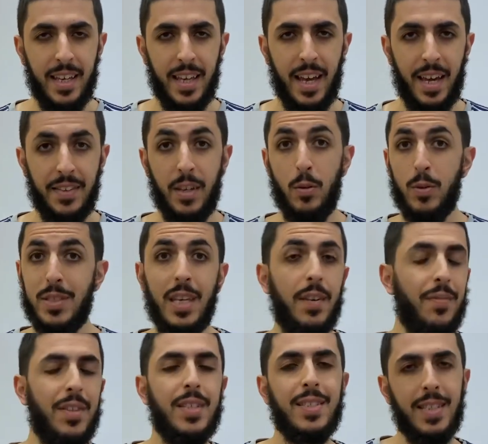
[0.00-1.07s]
Yeah, and then you see
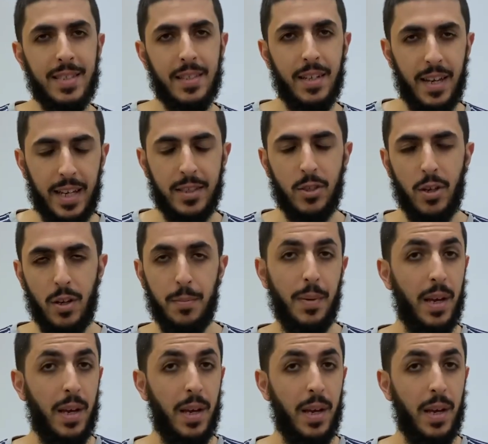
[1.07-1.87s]
even the sister next to her,